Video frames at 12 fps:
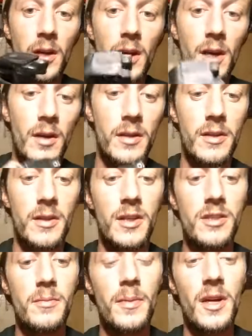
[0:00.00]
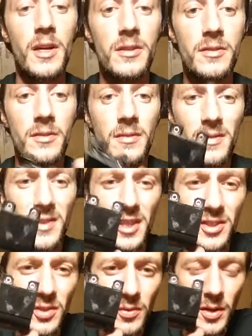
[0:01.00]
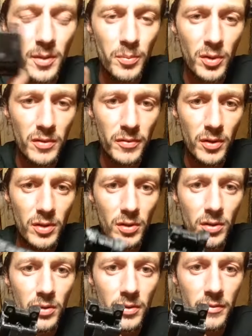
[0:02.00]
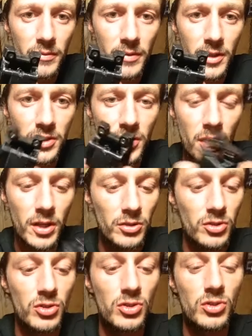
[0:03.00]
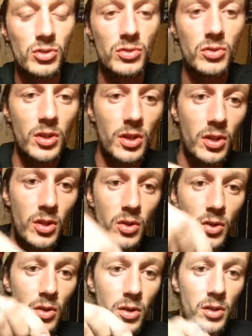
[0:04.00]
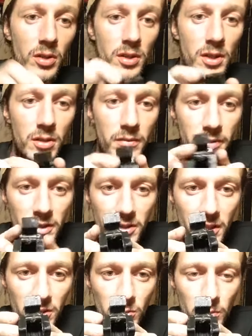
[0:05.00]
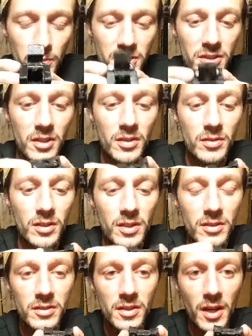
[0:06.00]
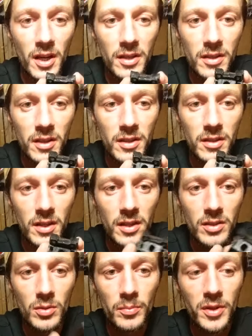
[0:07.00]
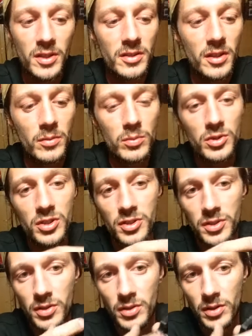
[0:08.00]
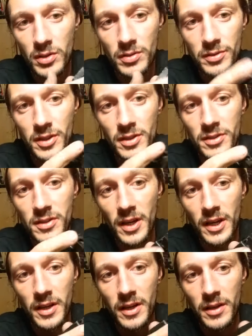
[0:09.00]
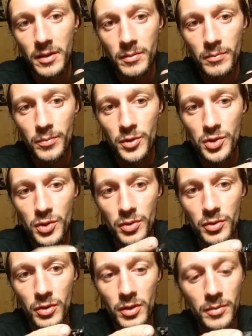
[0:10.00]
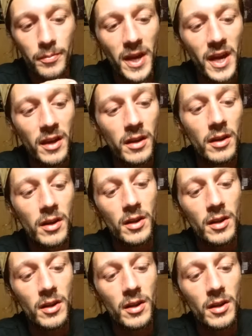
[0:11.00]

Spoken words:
Yeah, and that's about it. That's your rear port for your VTX. Then your VTX would be sitting on the inside, and then your pigtail would just curl on the inside and protrude through the back.